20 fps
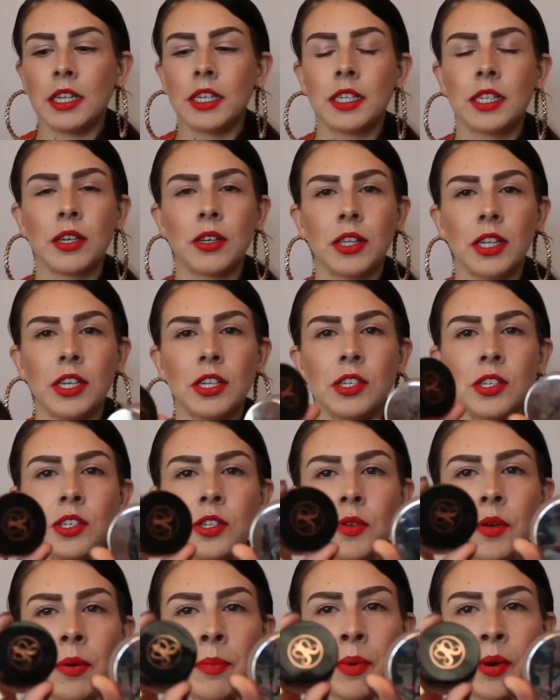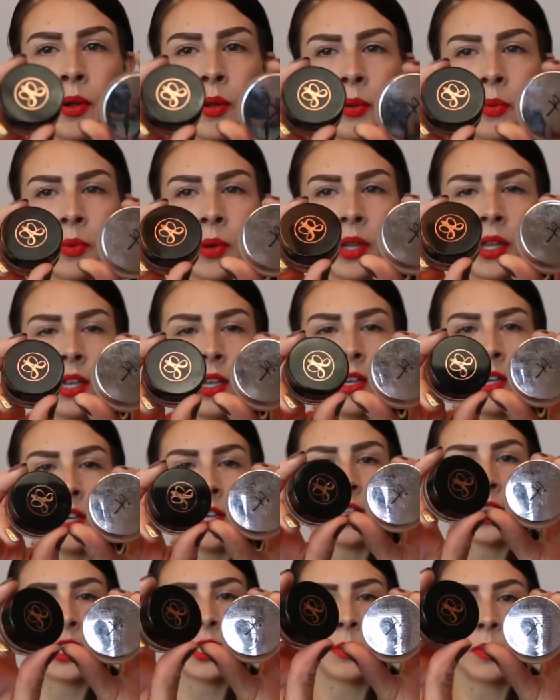So these two are both really
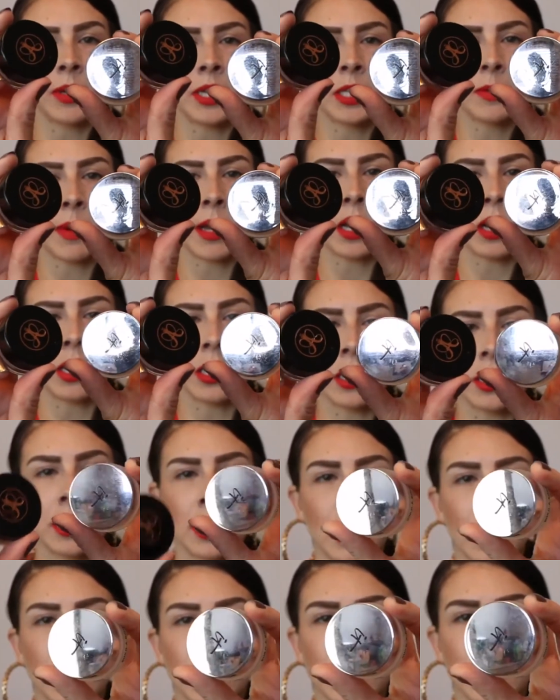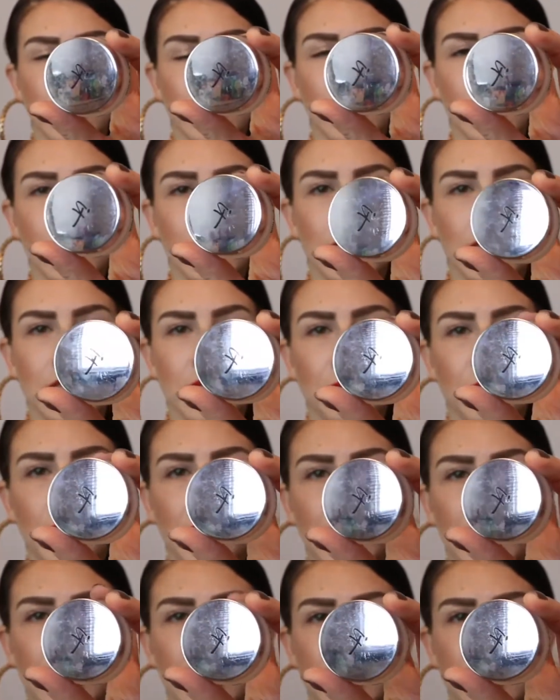good. This one is by Anastasia and this
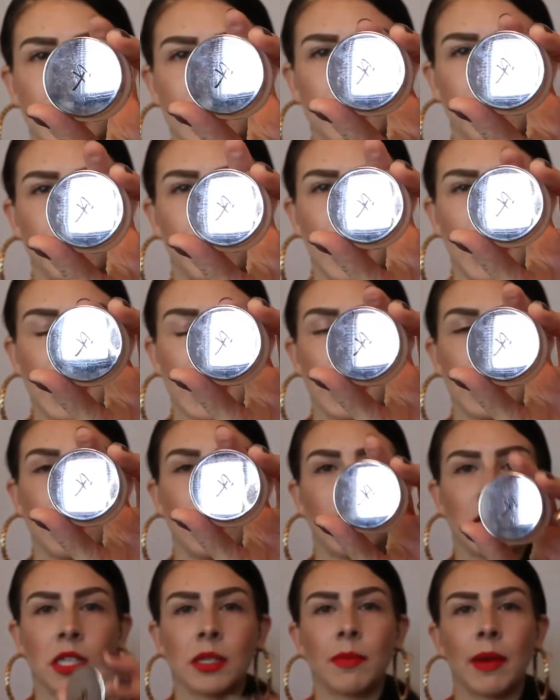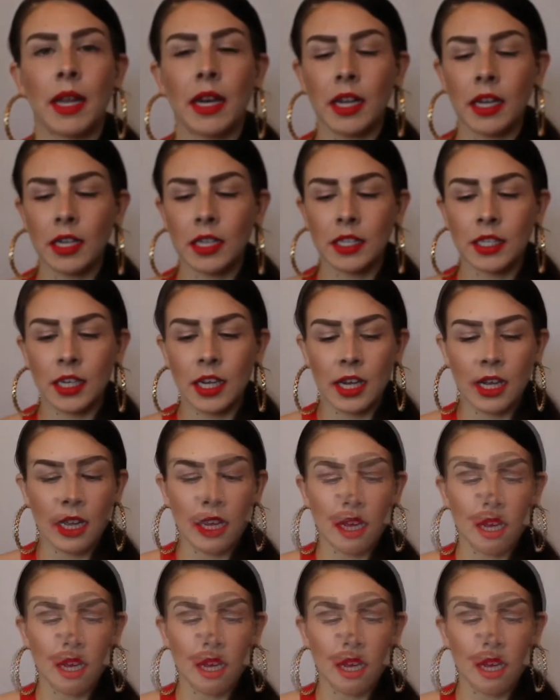one is by IT Cosmetics.